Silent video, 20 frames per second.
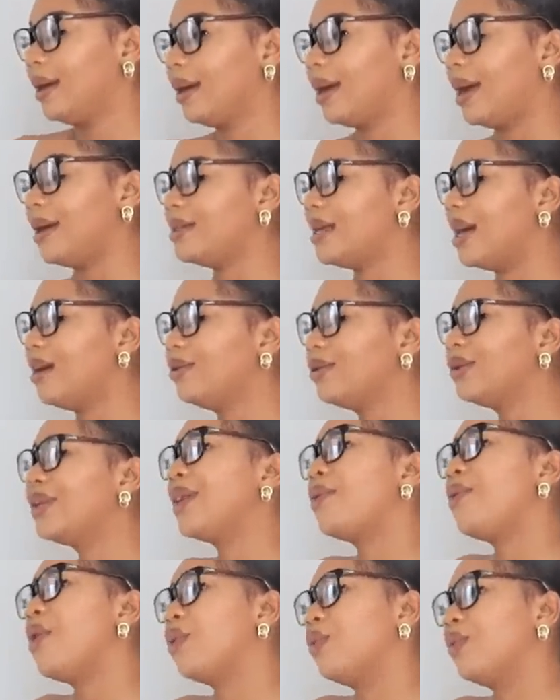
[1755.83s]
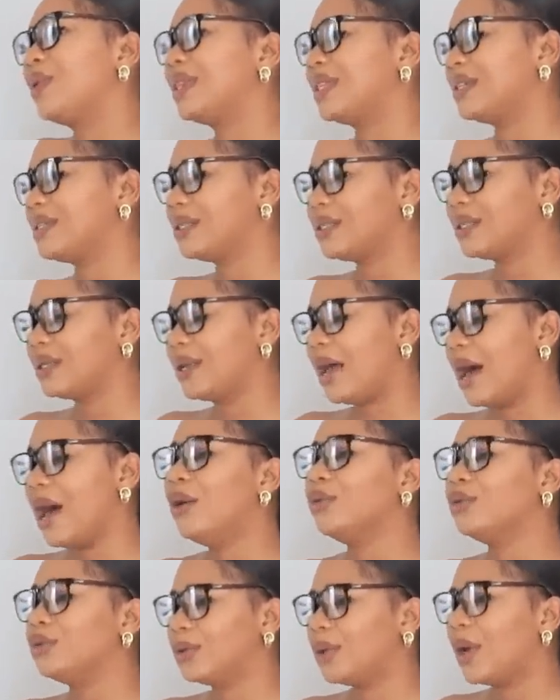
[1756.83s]
Guys, how do they walk with this?
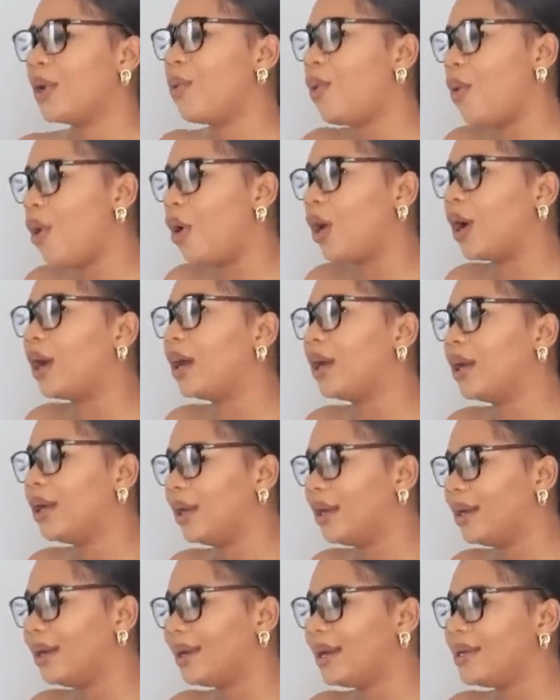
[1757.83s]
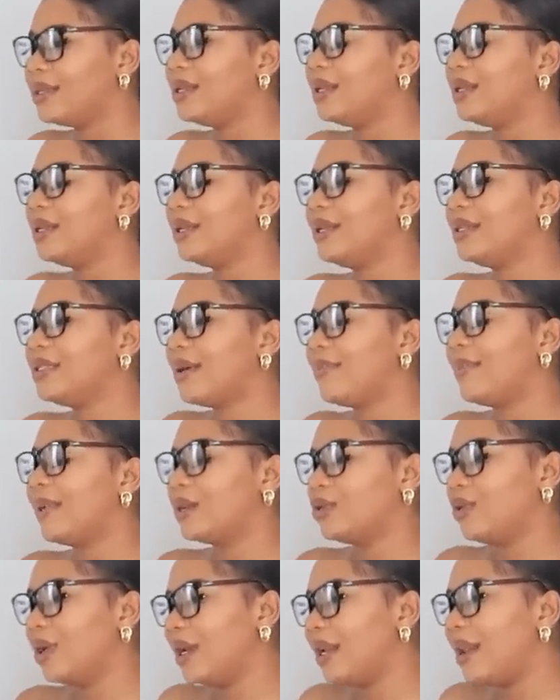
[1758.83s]
How do they walk? Guys, little
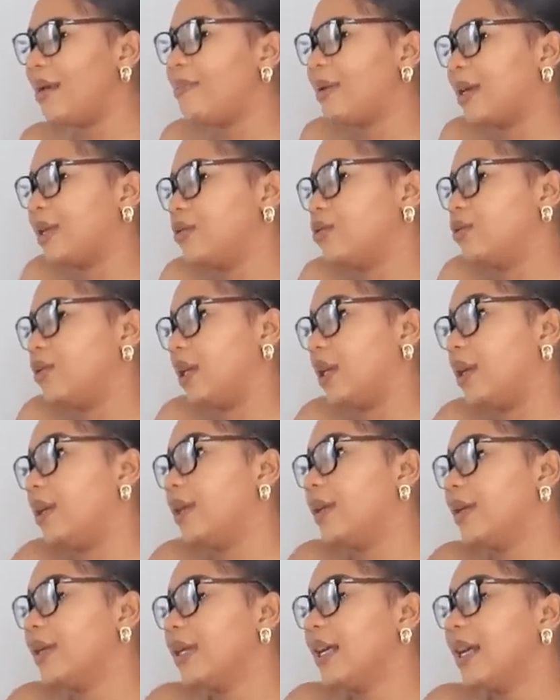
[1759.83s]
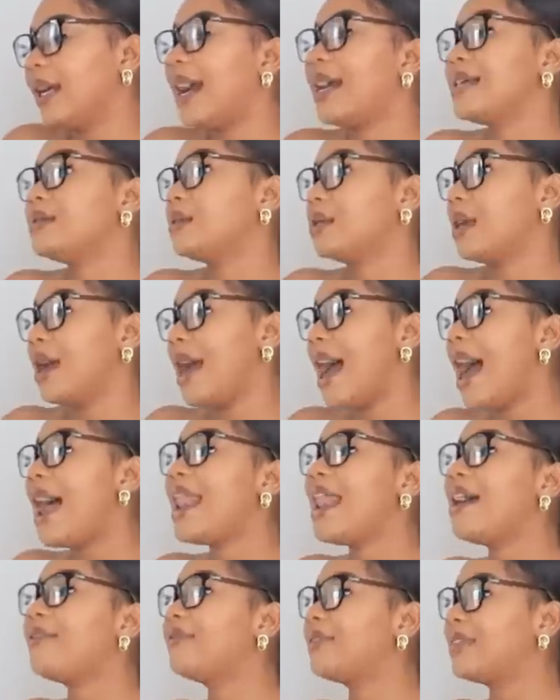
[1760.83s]
mahjong leopard. Guys, I
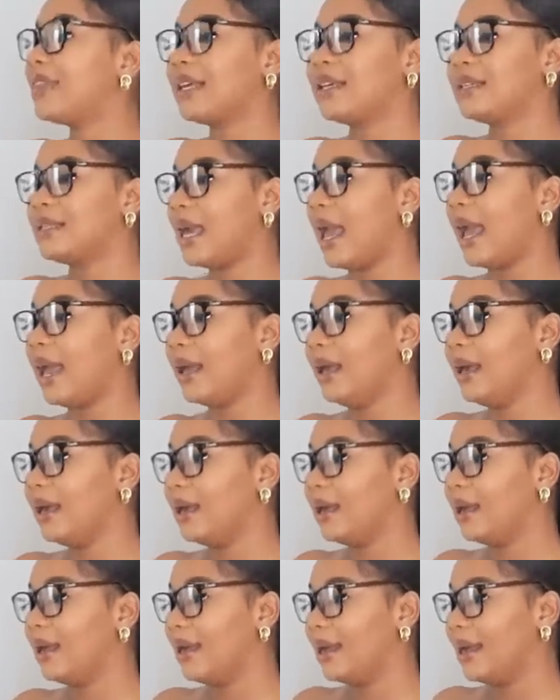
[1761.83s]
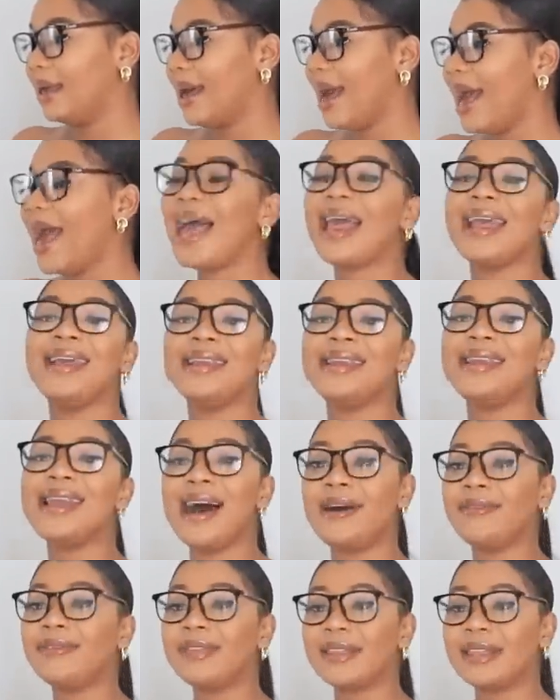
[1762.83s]
love things, eh? I
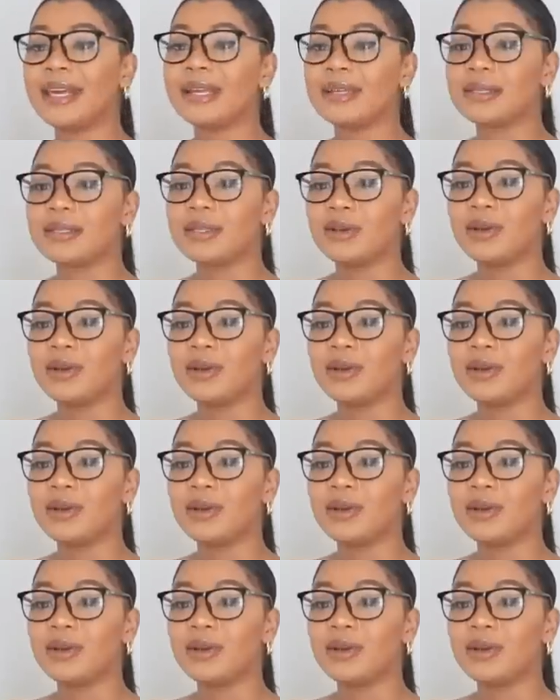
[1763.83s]
love things.